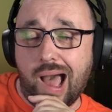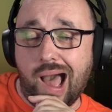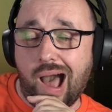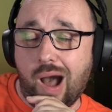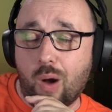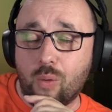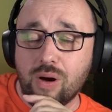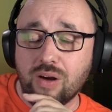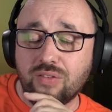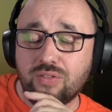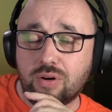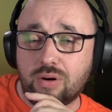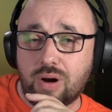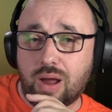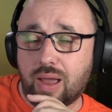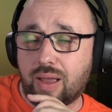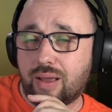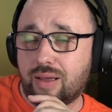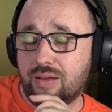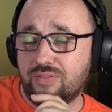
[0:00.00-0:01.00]
However,
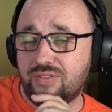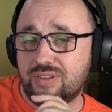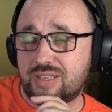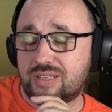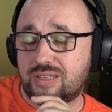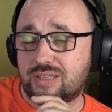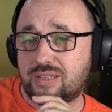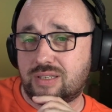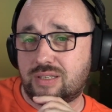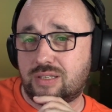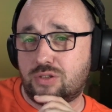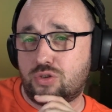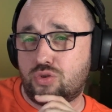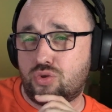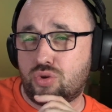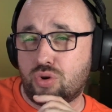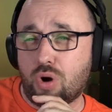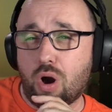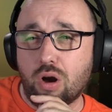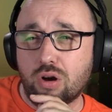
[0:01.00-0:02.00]
I have a
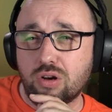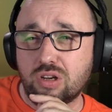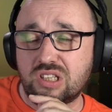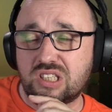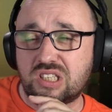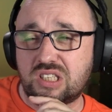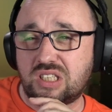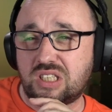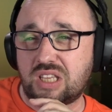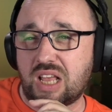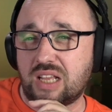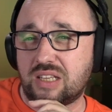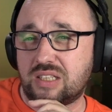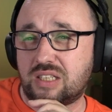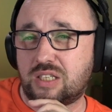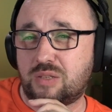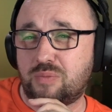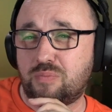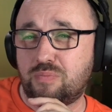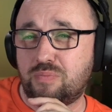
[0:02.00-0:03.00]
strong
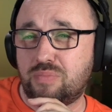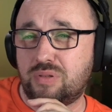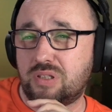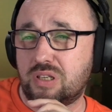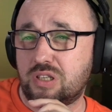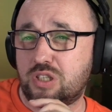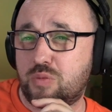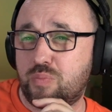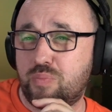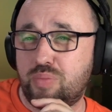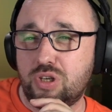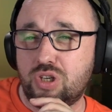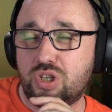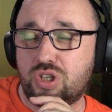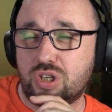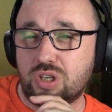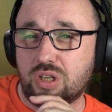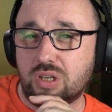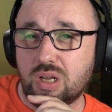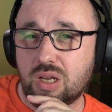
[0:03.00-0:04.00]
sus
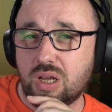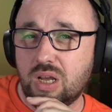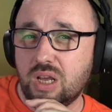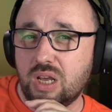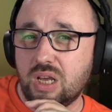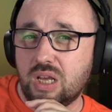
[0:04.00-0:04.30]
suspicion